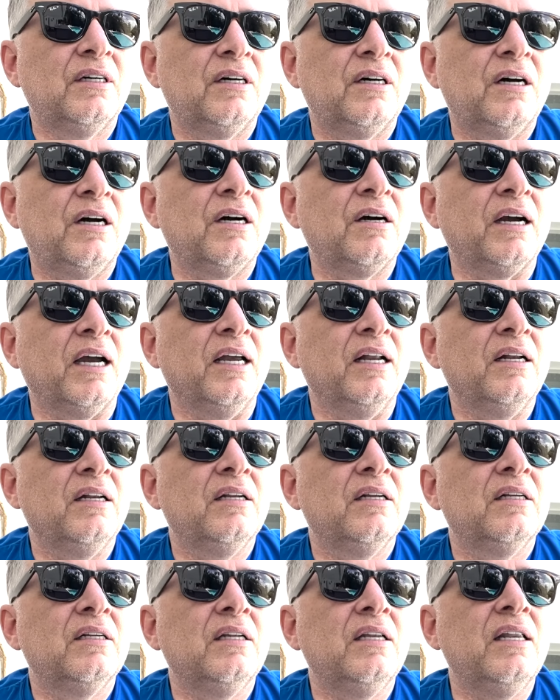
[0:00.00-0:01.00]
All right,
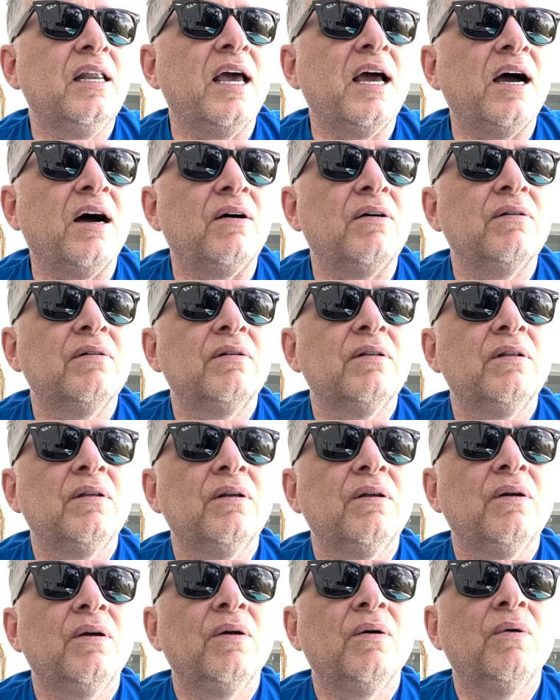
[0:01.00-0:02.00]
now,
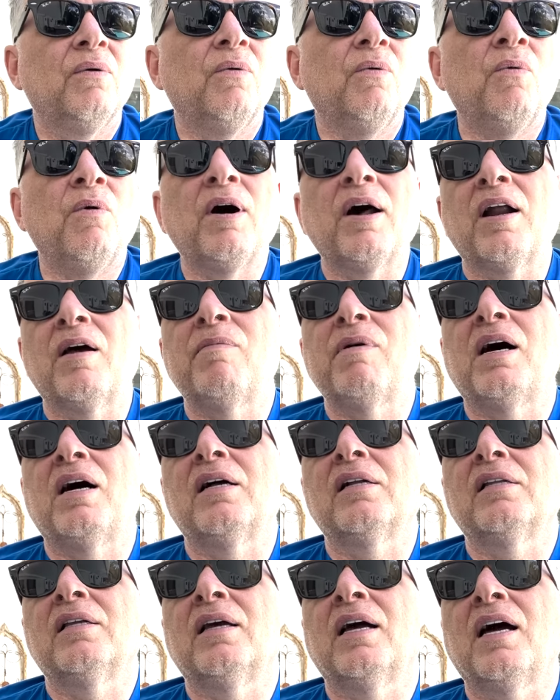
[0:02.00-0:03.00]
what
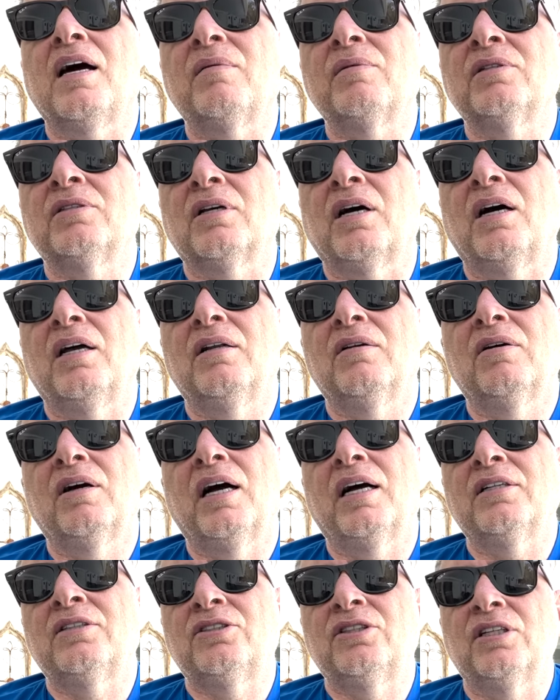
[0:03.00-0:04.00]
about the Amazon?
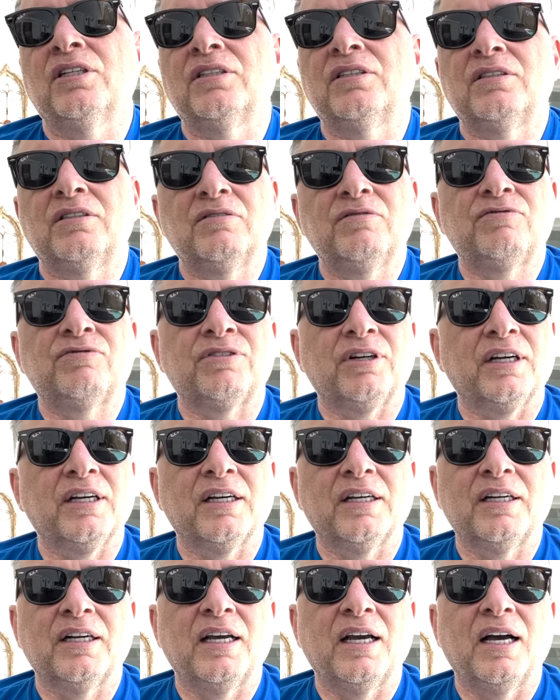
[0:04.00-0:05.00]
That's just
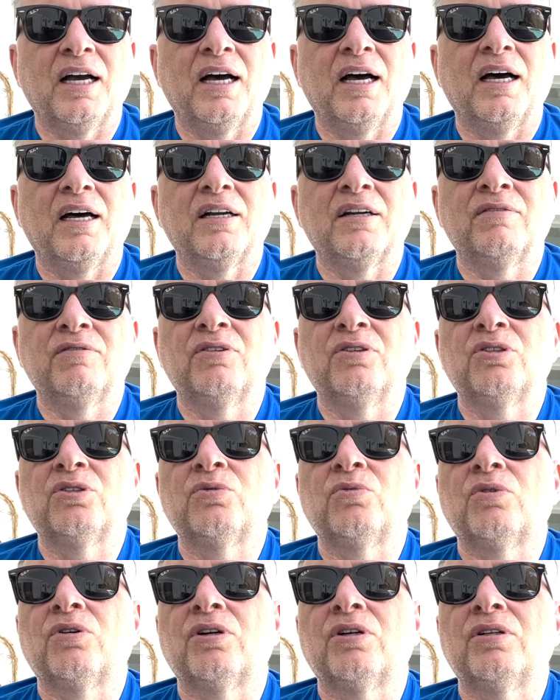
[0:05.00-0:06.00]
freaking out of this
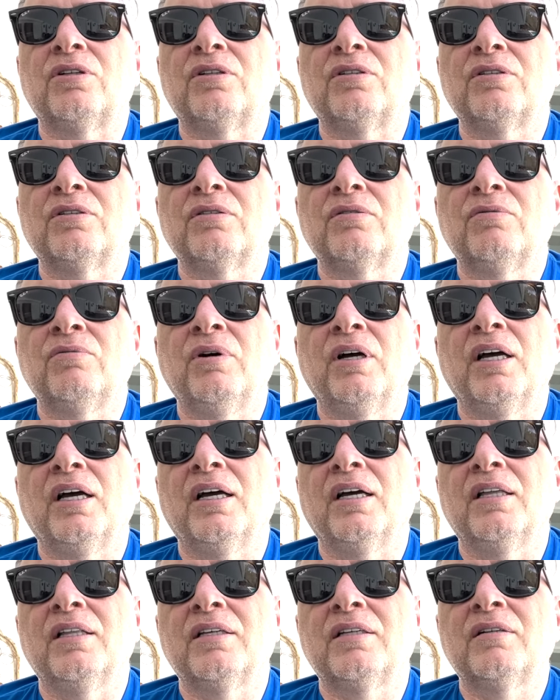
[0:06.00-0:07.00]
world
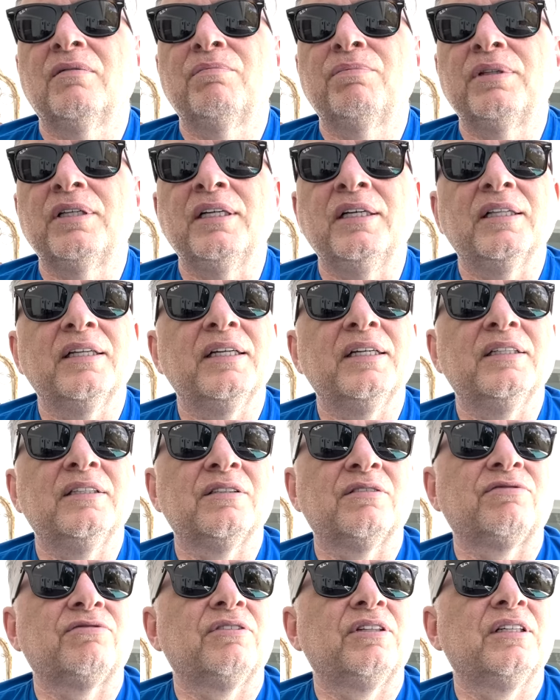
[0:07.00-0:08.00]
with completely
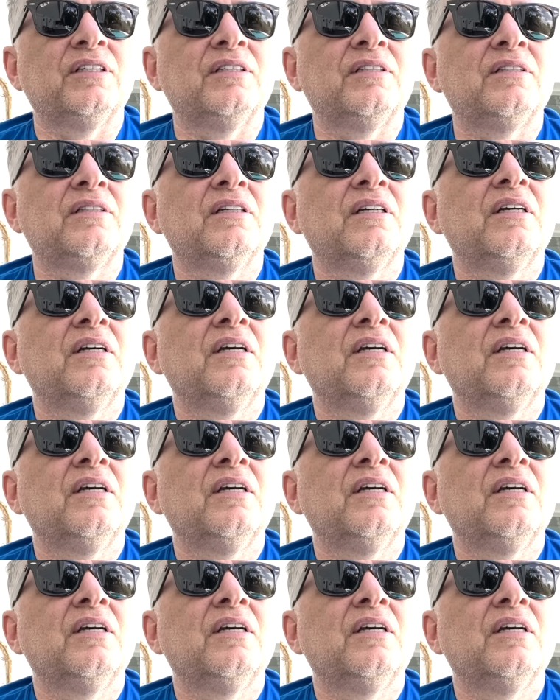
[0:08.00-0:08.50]
different